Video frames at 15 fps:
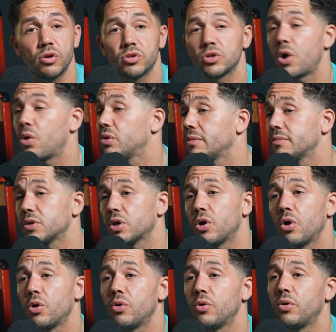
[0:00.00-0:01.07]
told him to
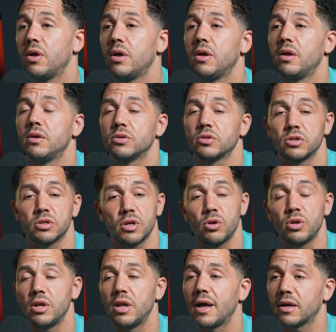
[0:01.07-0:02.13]
go. There's
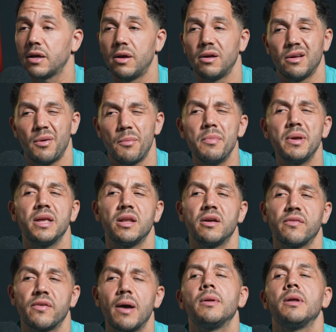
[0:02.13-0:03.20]
only like
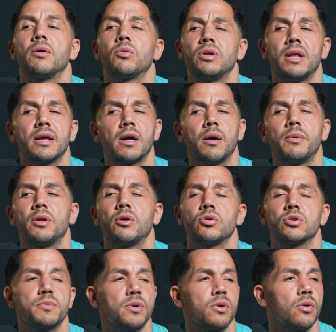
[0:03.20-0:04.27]
immediate family I would let come in the
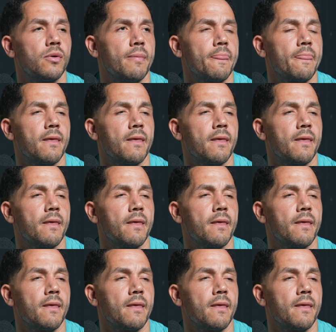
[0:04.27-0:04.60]
hospital.